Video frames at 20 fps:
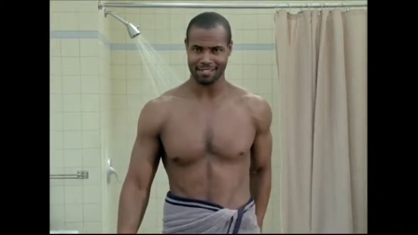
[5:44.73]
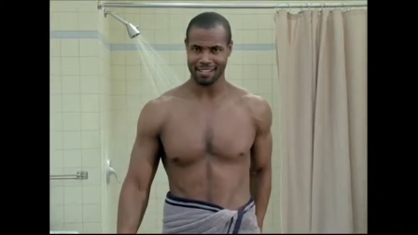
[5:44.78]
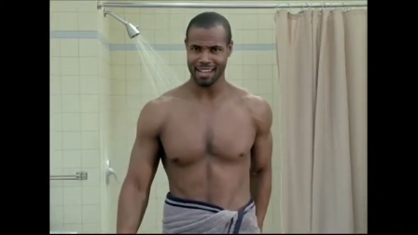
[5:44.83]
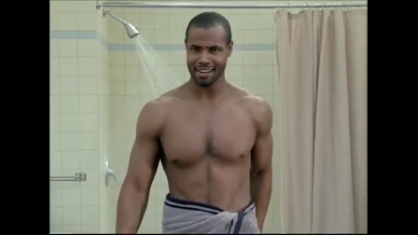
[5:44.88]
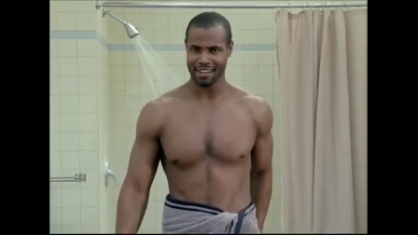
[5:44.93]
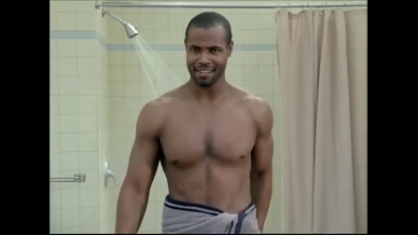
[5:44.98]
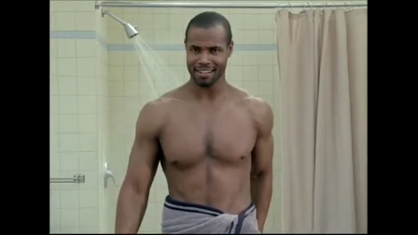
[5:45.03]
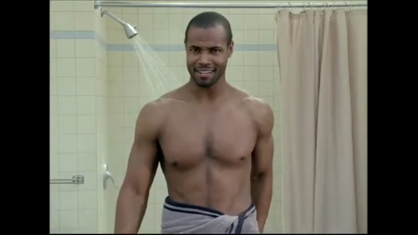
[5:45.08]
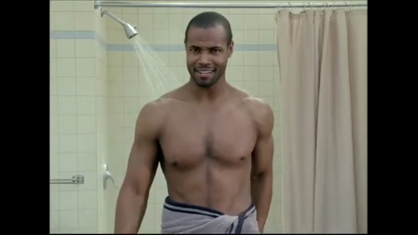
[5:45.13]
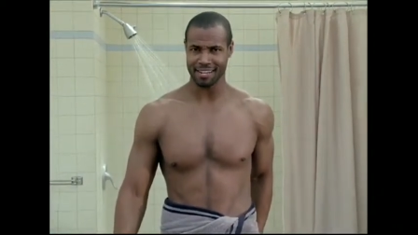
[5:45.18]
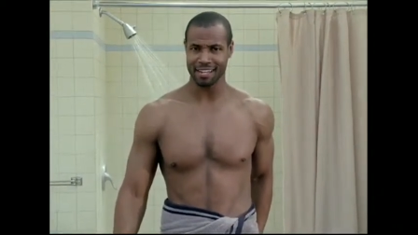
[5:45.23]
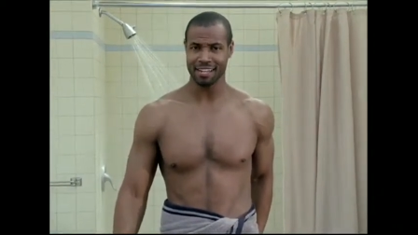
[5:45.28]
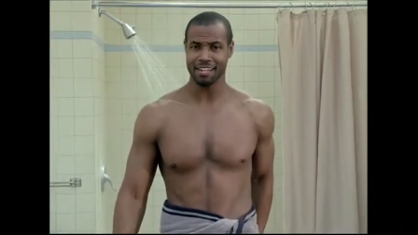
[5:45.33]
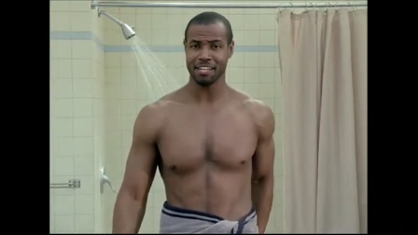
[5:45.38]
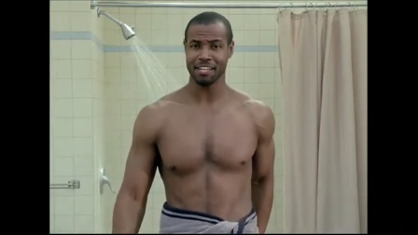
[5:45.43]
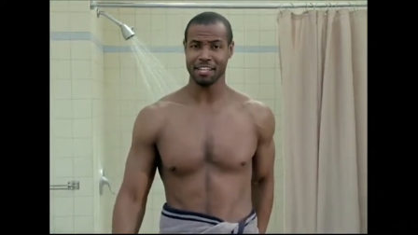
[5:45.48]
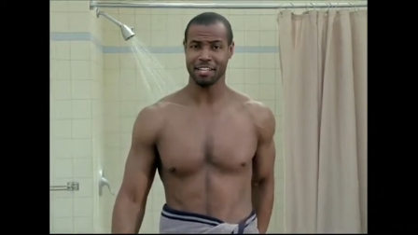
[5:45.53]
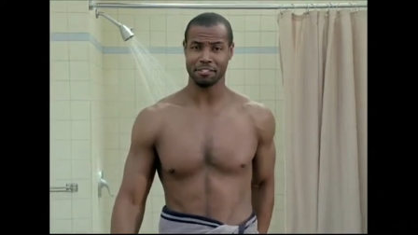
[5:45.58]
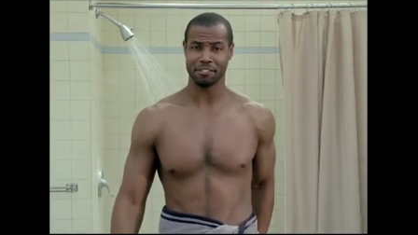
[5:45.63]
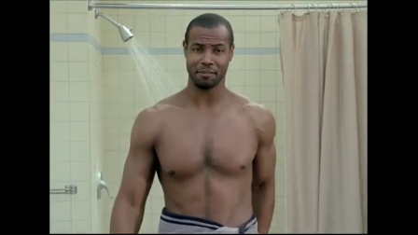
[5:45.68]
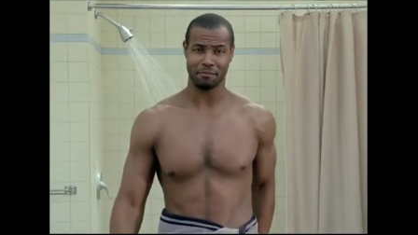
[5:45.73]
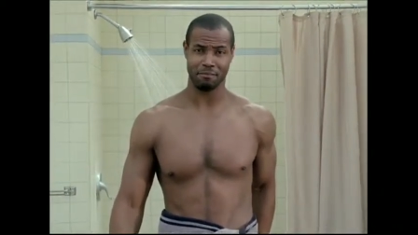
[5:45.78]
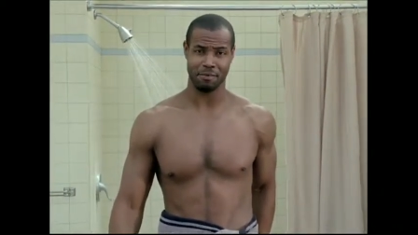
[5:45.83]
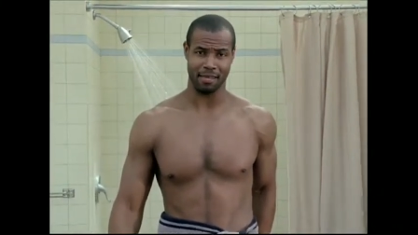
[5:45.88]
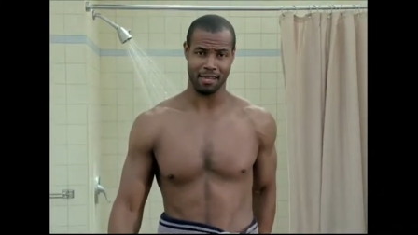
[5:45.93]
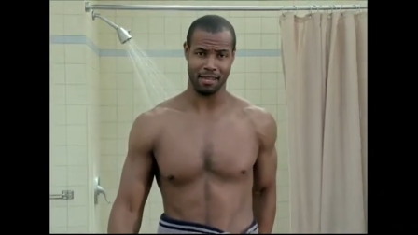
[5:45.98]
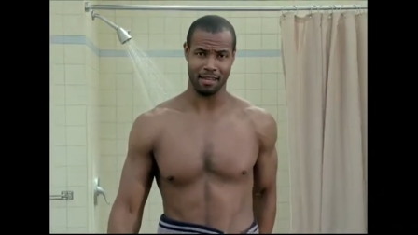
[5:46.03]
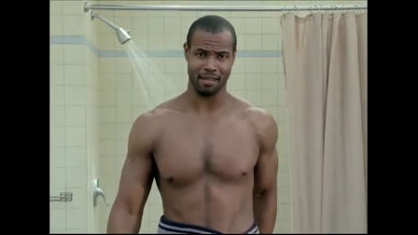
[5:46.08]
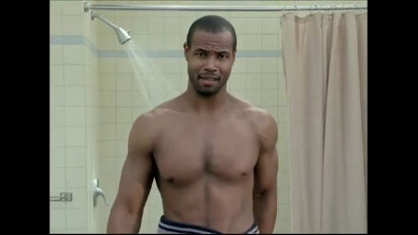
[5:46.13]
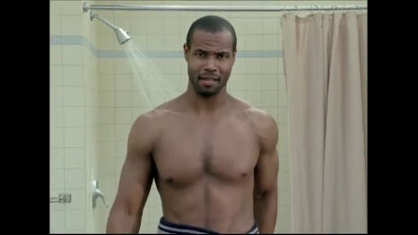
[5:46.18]
Sadly, he
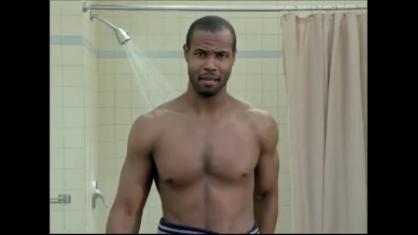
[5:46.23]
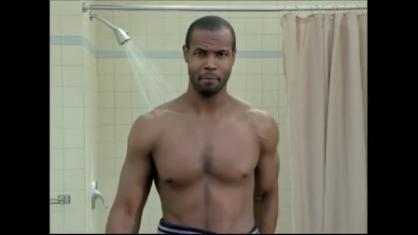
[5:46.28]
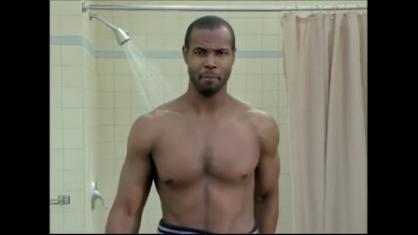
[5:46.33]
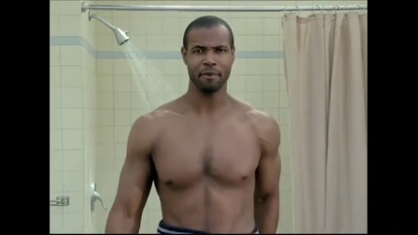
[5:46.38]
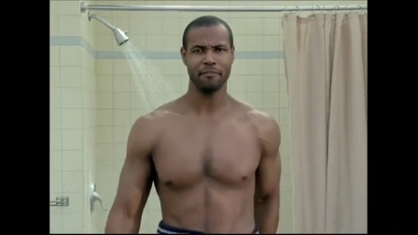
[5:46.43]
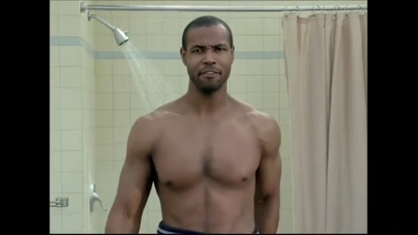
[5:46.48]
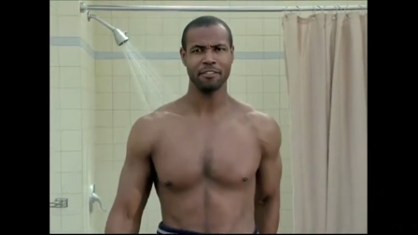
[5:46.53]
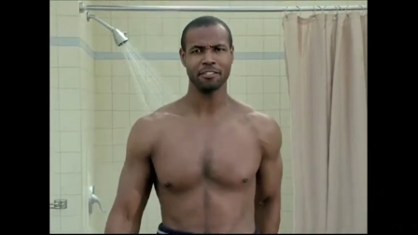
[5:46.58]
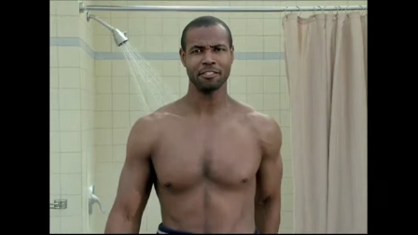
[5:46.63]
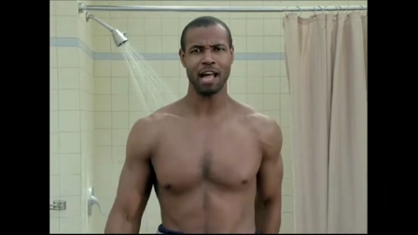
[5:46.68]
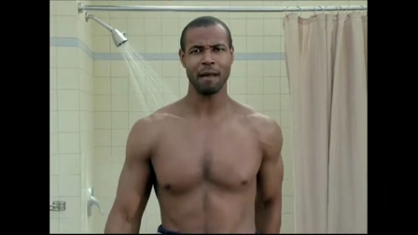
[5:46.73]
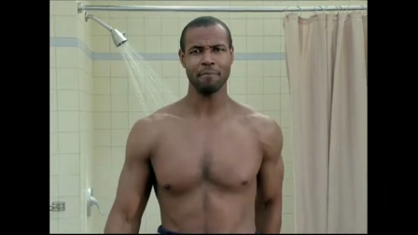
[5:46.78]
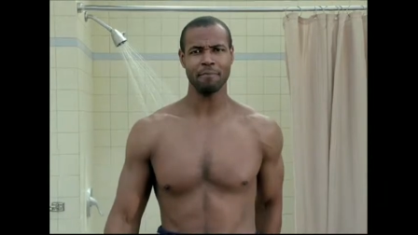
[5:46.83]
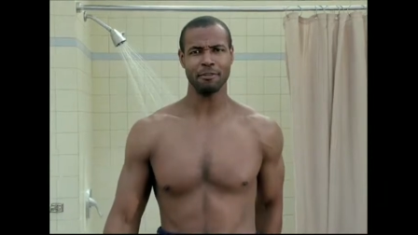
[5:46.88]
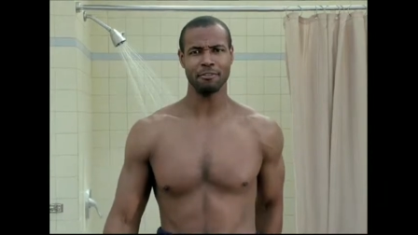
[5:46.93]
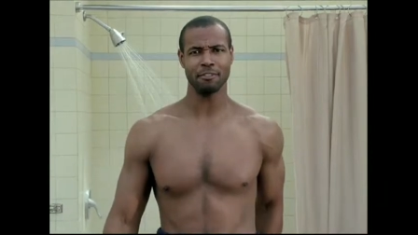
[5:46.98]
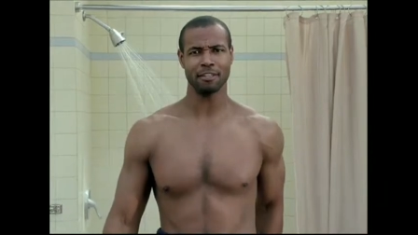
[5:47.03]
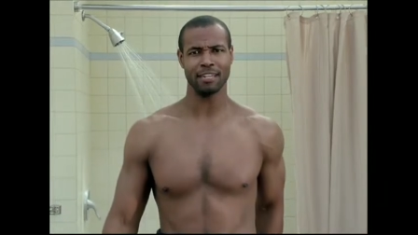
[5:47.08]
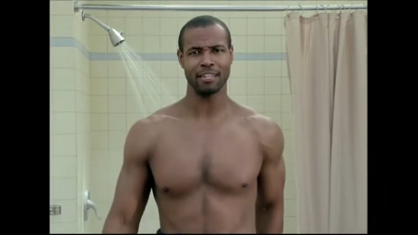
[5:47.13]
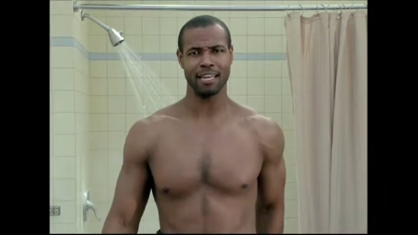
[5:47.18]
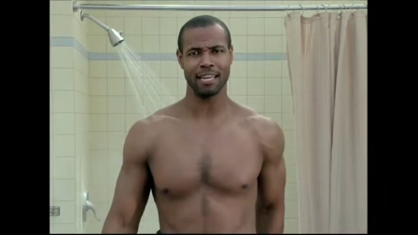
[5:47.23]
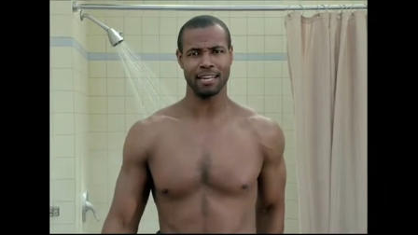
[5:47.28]
isn't me. But if he stopped using